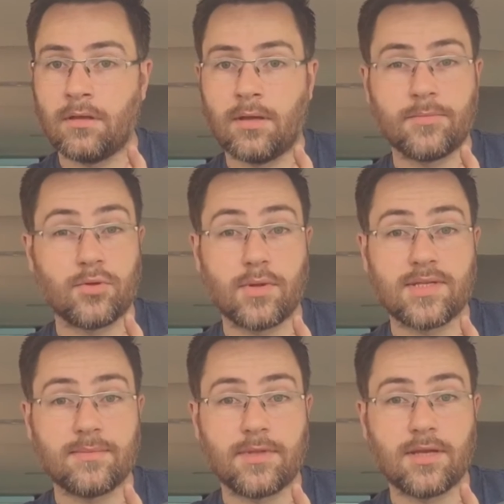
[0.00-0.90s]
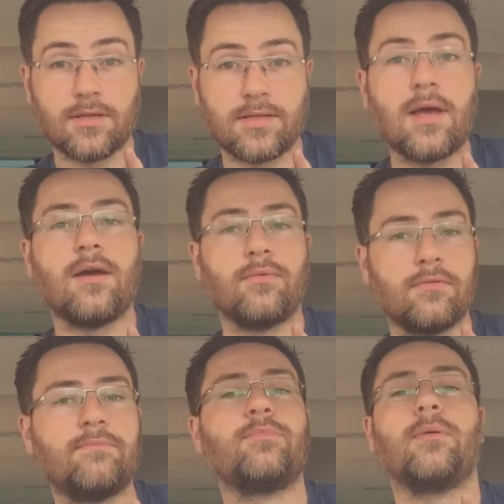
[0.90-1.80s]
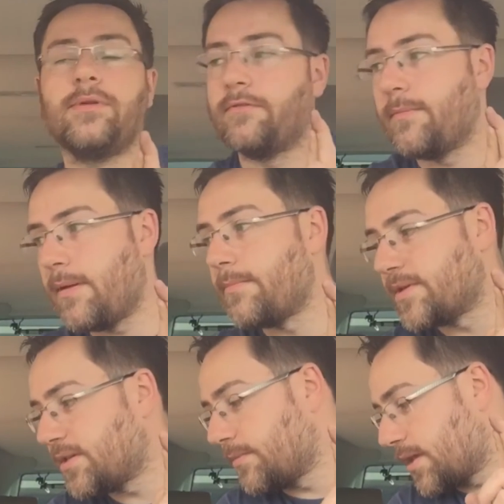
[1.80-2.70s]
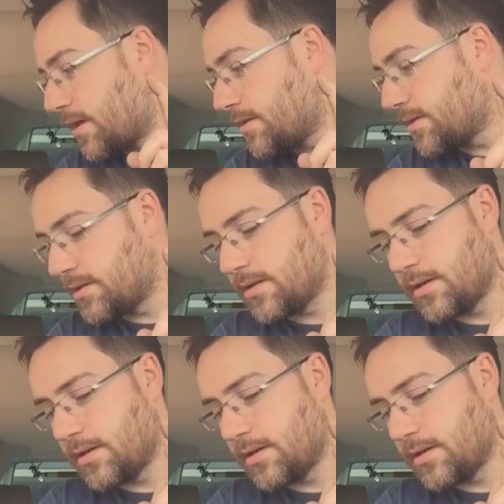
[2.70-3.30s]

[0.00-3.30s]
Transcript: I'm sure there's something else. I will probably remember something else.